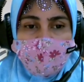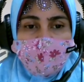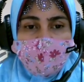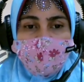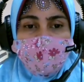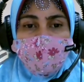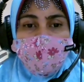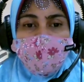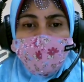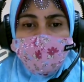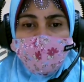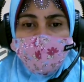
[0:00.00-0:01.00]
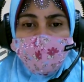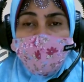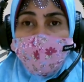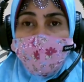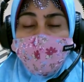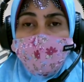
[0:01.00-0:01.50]
Crime story is also
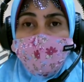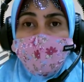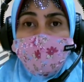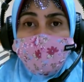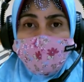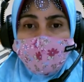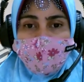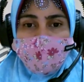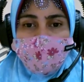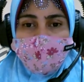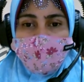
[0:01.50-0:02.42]
called mystery.